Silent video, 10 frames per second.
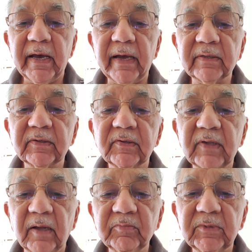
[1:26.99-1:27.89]
And
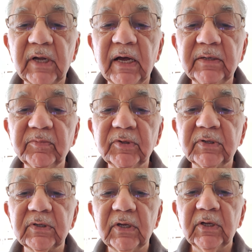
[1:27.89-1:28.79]

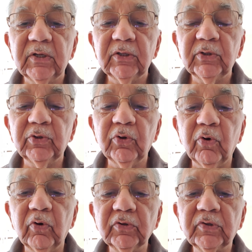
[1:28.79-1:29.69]
sometimes
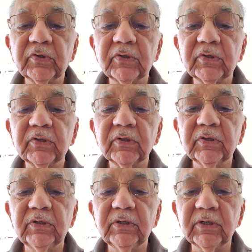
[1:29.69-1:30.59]
those
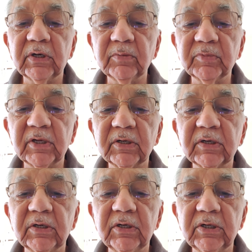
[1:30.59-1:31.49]
terms
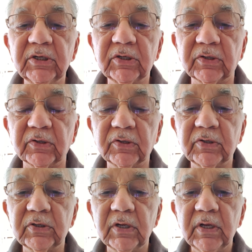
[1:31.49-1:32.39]
and
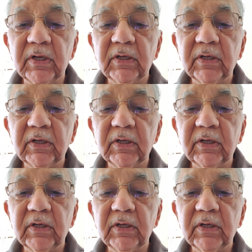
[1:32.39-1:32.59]
conditions,